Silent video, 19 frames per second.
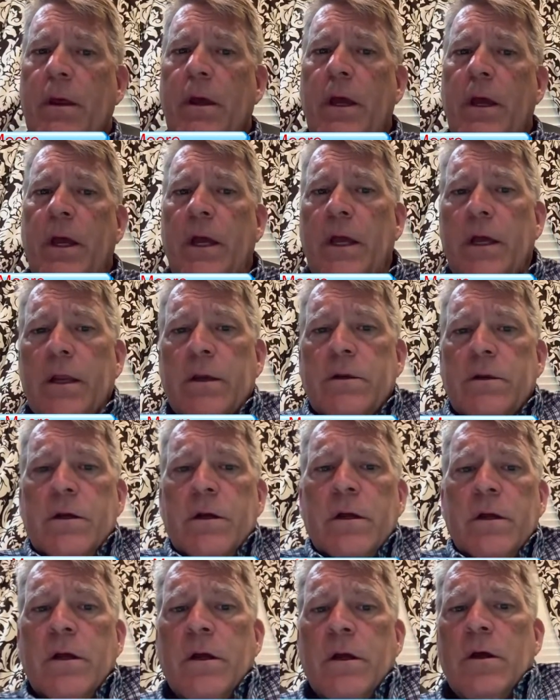And
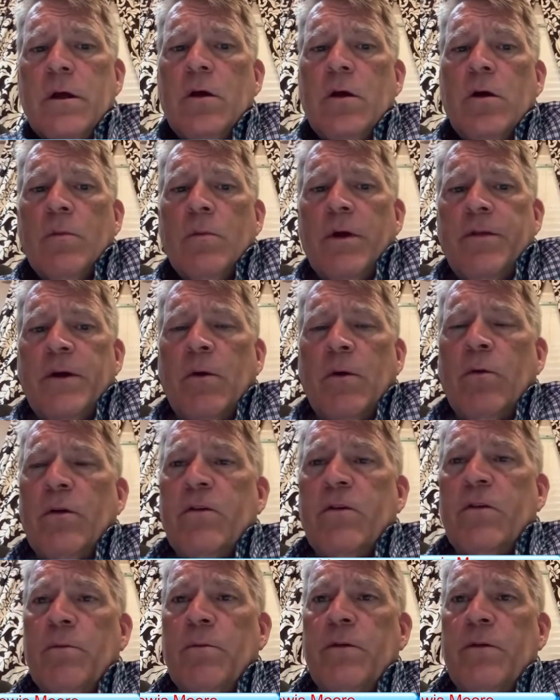but there were
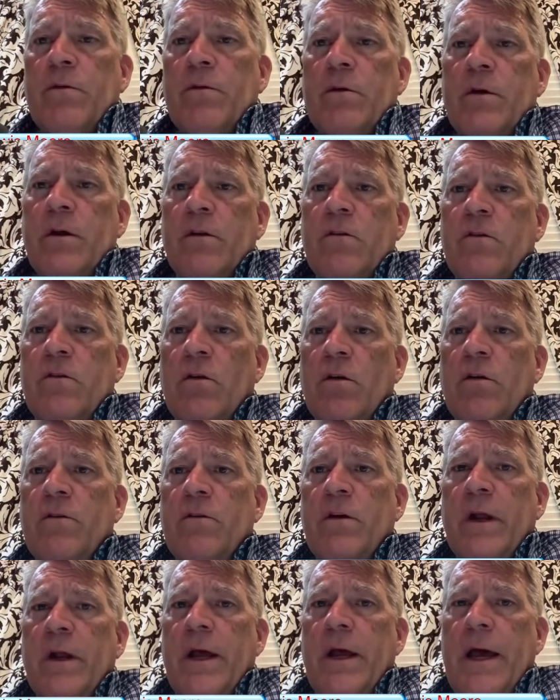some concerns
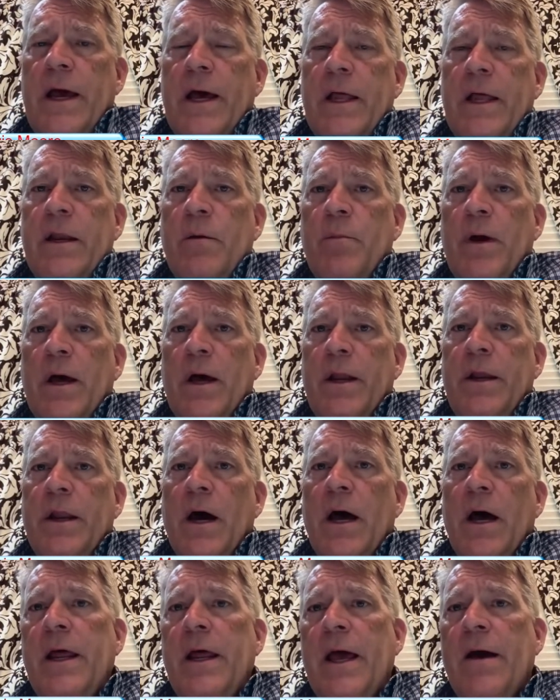that I had about
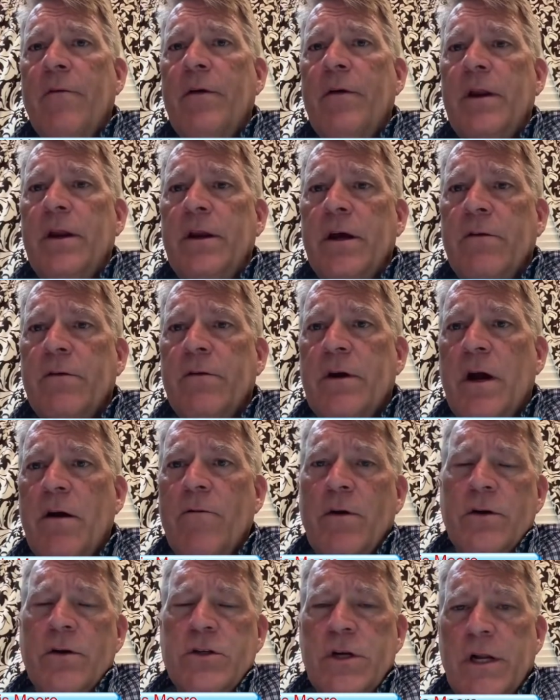not having enough
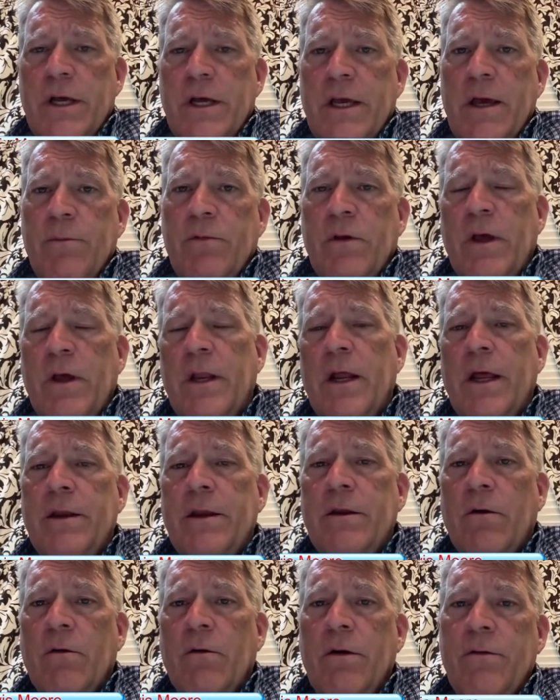coverage. And I kept saying, I
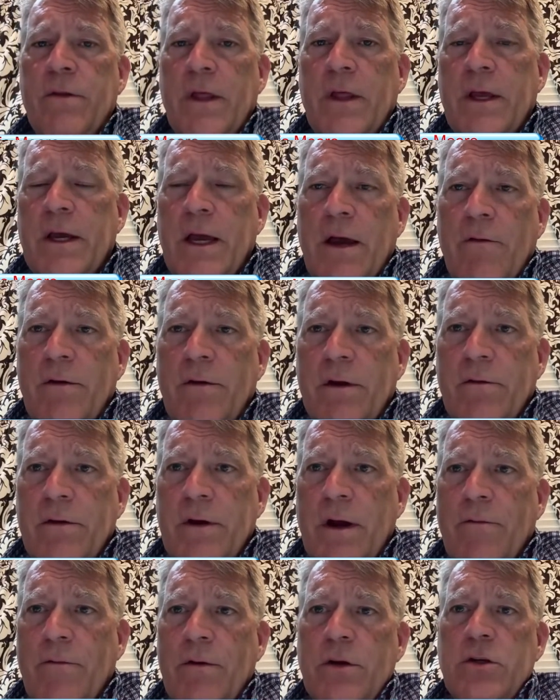don't think I have enough
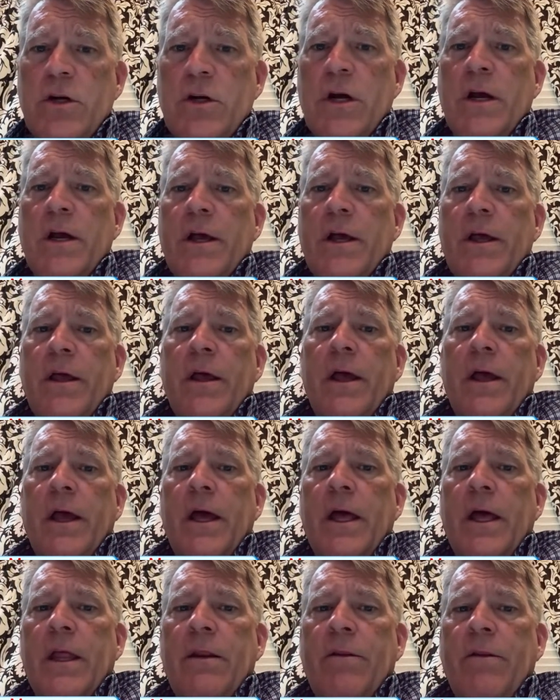coverage.
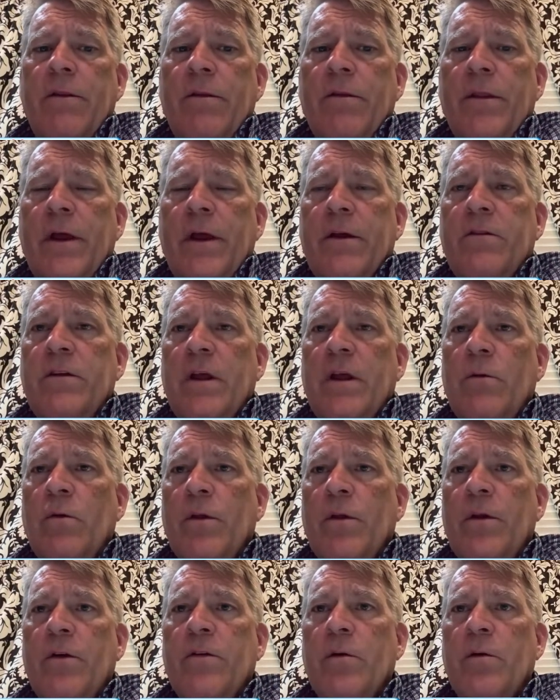And they said,
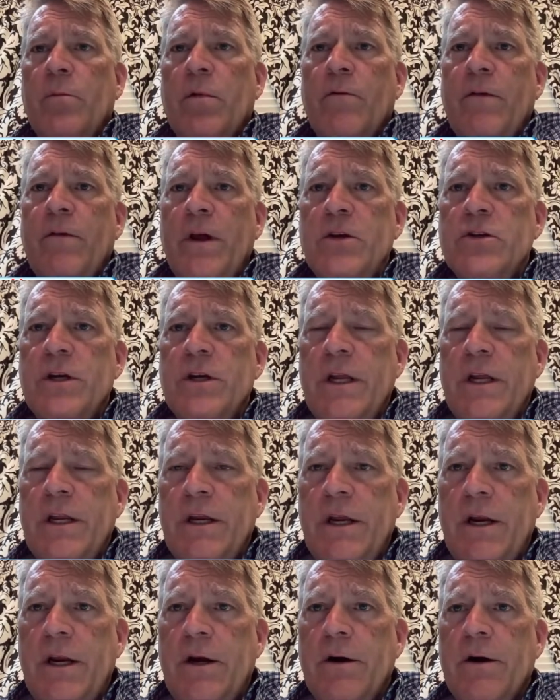well, there's a provision
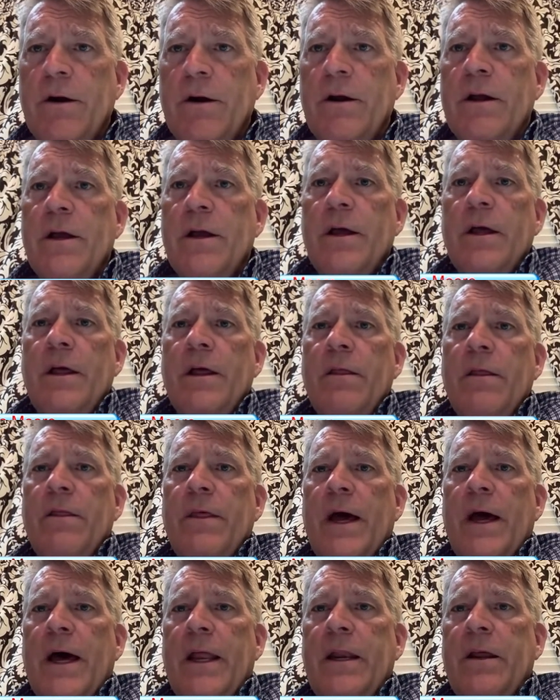in here
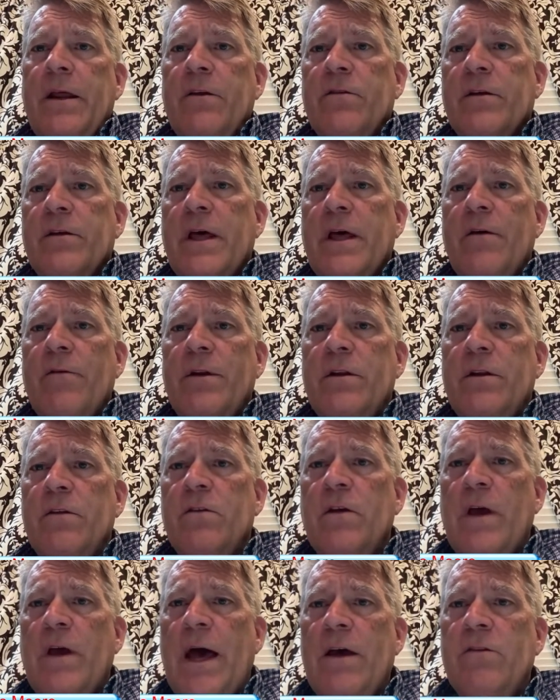that is kind of a
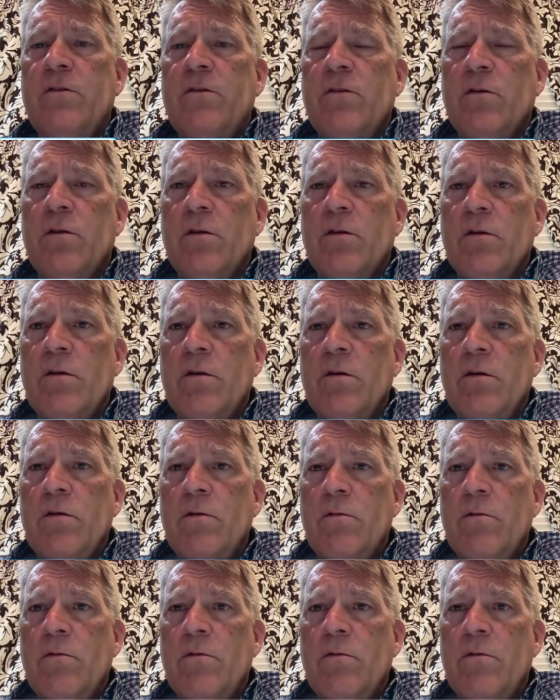disaster